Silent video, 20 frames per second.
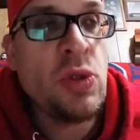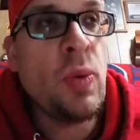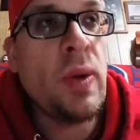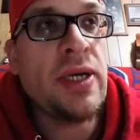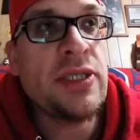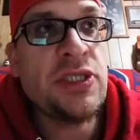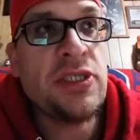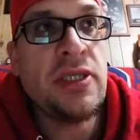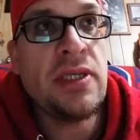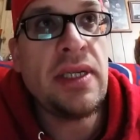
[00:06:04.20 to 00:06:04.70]
you
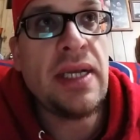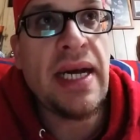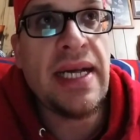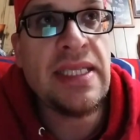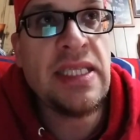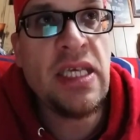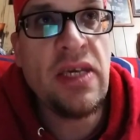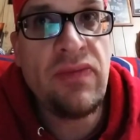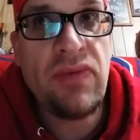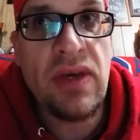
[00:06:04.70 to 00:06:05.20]
watch it
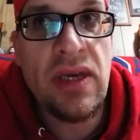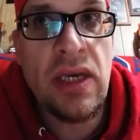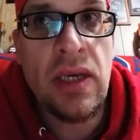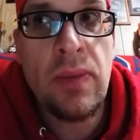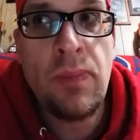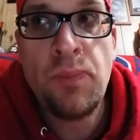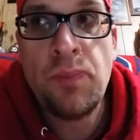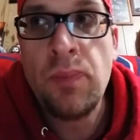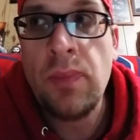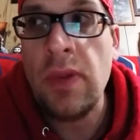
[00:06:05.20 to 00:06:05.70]
on
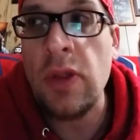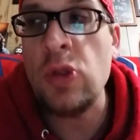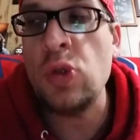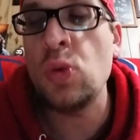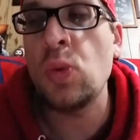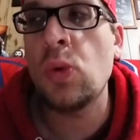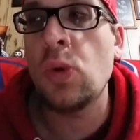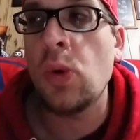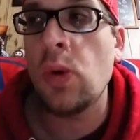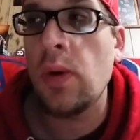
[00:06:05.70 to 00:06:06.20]
TV and
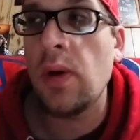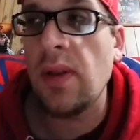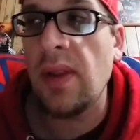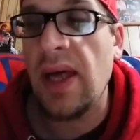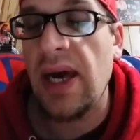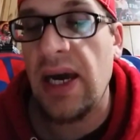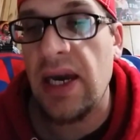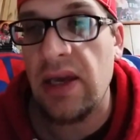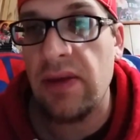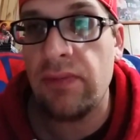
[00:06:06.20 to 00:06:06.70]
you go to the
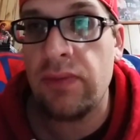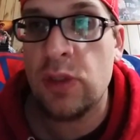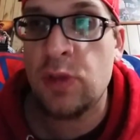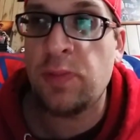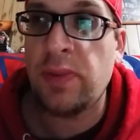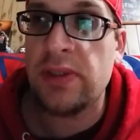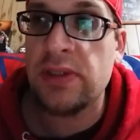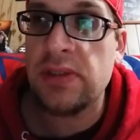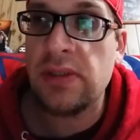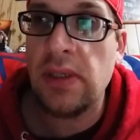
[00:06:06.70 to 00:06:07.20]
live,
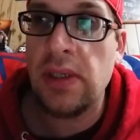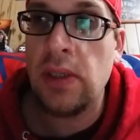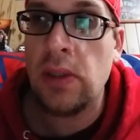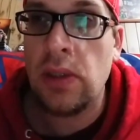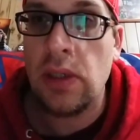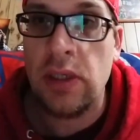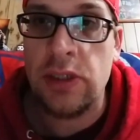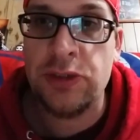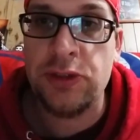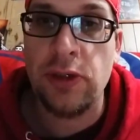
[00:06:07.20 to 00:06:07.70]

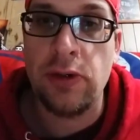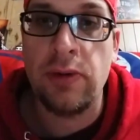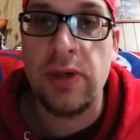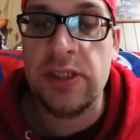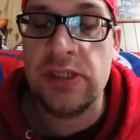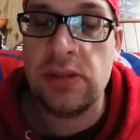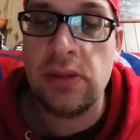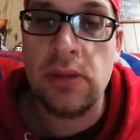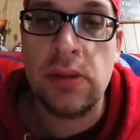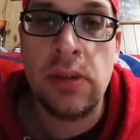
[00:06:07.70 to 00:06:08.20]
especially a certain
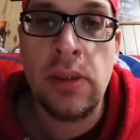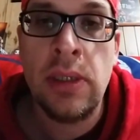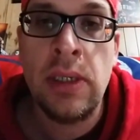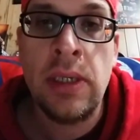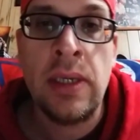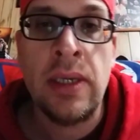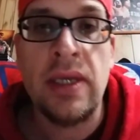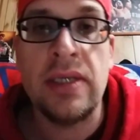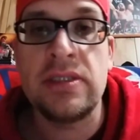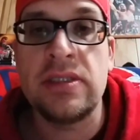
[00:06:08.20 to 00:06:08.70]
wrestler,
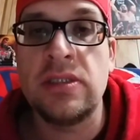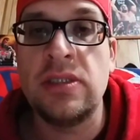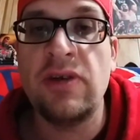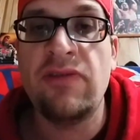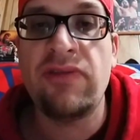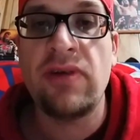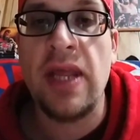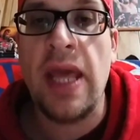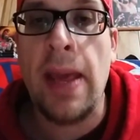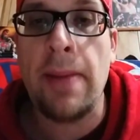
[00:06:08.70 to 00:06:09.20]
it's a
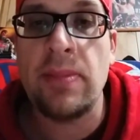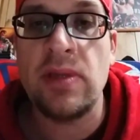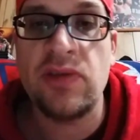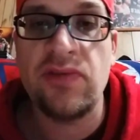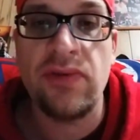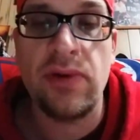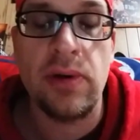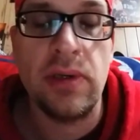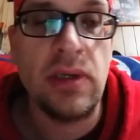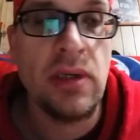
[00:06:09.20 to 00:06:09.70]
different
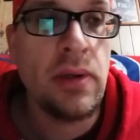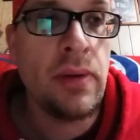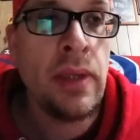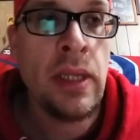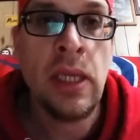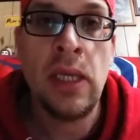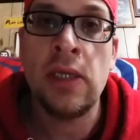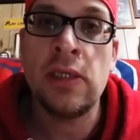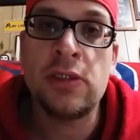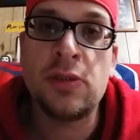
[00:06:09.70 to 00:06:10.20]
atmosphere, you know?
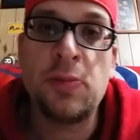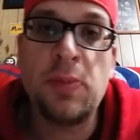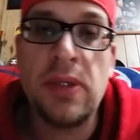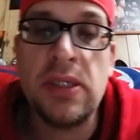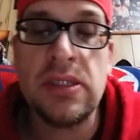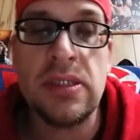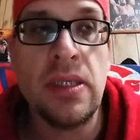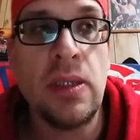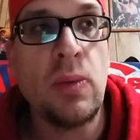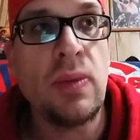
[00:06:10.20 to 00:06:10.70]

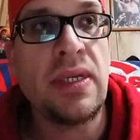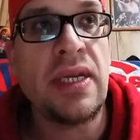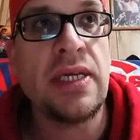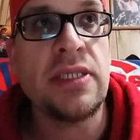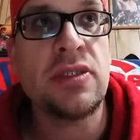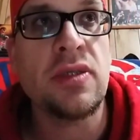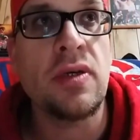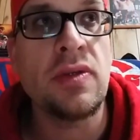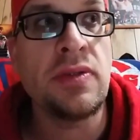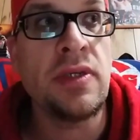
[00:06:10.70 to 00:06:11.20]
Especially when I
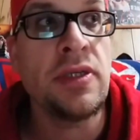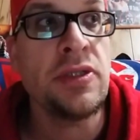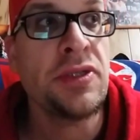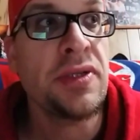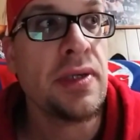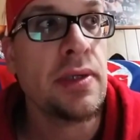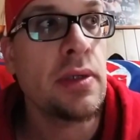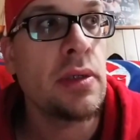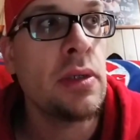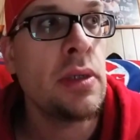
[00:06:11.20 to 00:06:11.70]
saw The
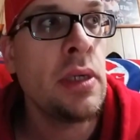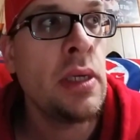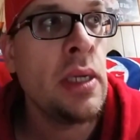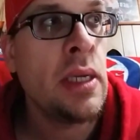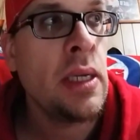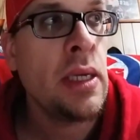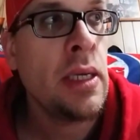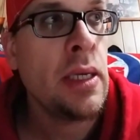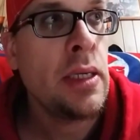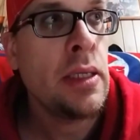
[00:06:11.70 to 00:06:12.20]
Undertaker
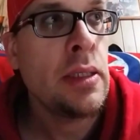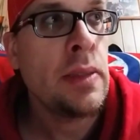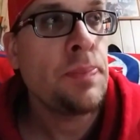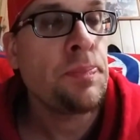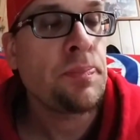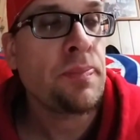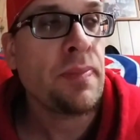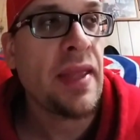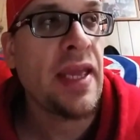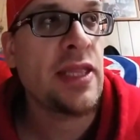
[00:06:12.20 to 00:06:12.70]

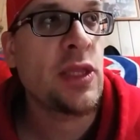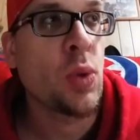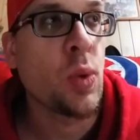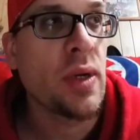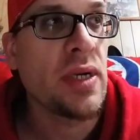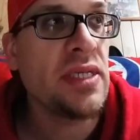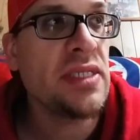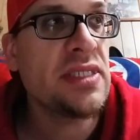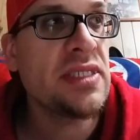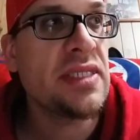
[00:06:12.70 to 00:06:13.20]
at
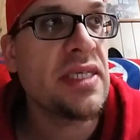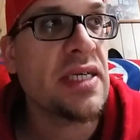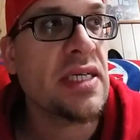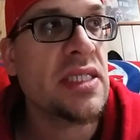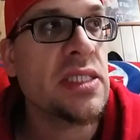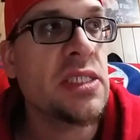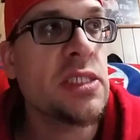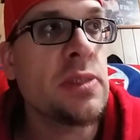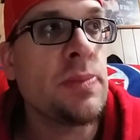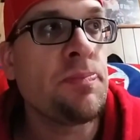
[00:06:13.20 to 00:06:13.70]

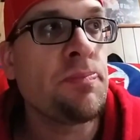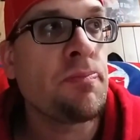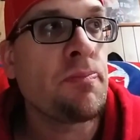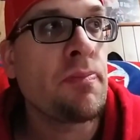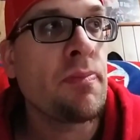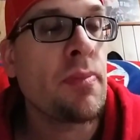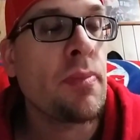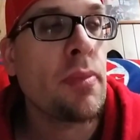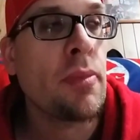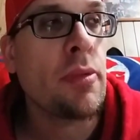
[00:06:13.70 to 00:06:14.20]
26
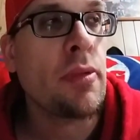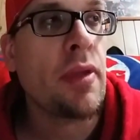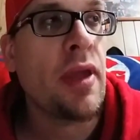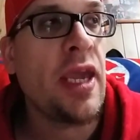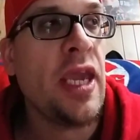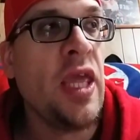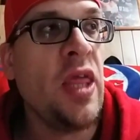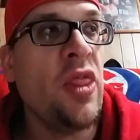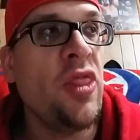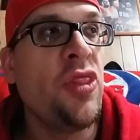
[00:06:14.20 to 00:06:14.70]

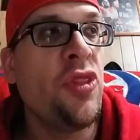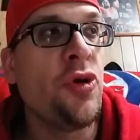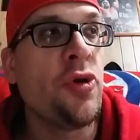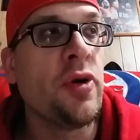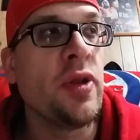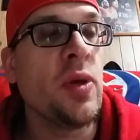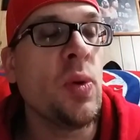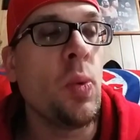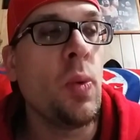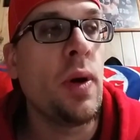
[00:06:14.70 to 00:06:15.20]
and
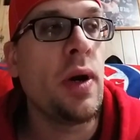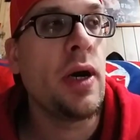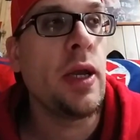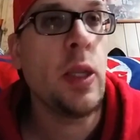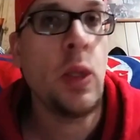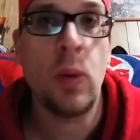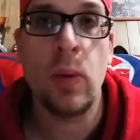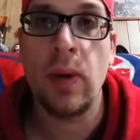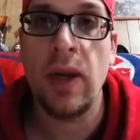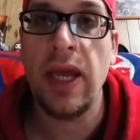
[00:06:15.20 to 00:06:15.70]

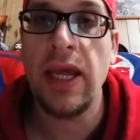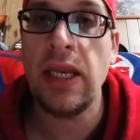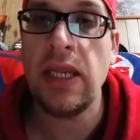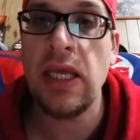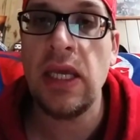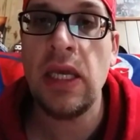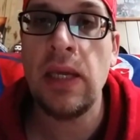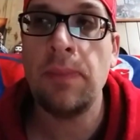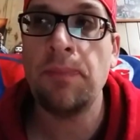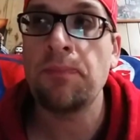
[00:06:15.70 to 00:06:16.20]
31 or
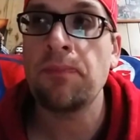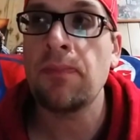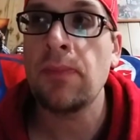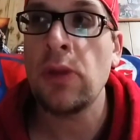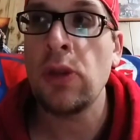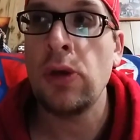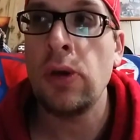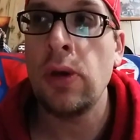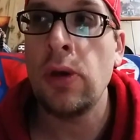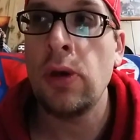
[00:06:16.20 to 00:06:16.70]
any
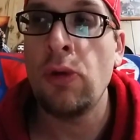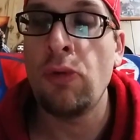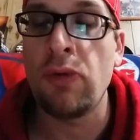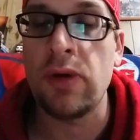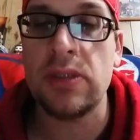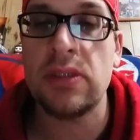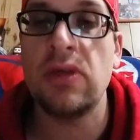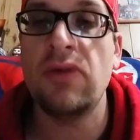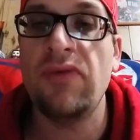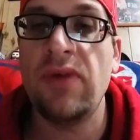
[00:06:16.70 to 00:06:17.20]

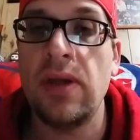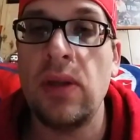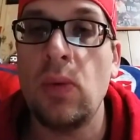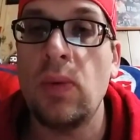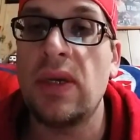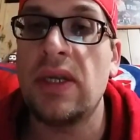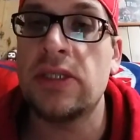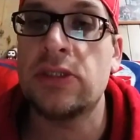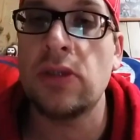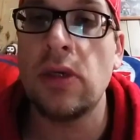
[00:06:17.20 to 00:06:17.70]
wrestling event,
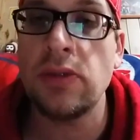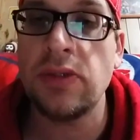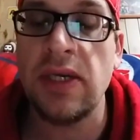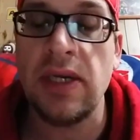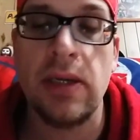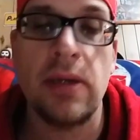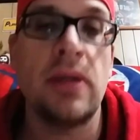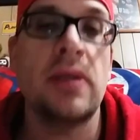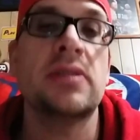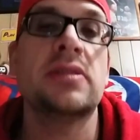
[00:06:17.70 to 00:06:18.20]
when I saw
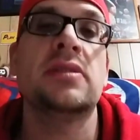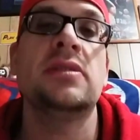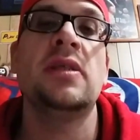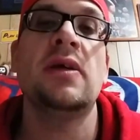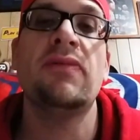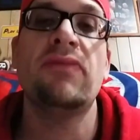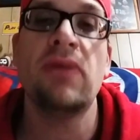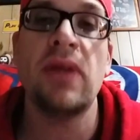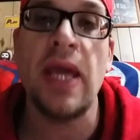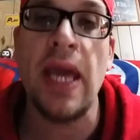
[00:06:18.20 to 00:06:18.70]
Taker, it's a
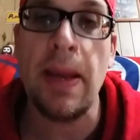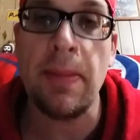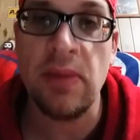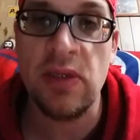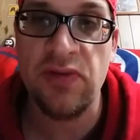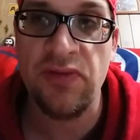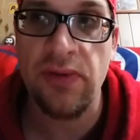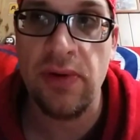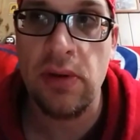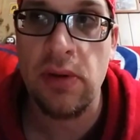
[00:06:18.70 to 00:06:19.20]
different
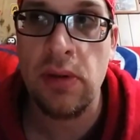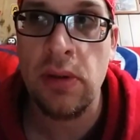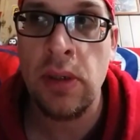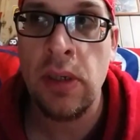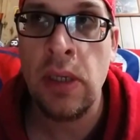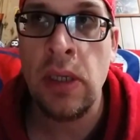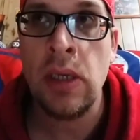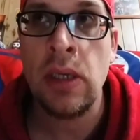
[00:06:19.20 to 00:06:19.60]
atmosphere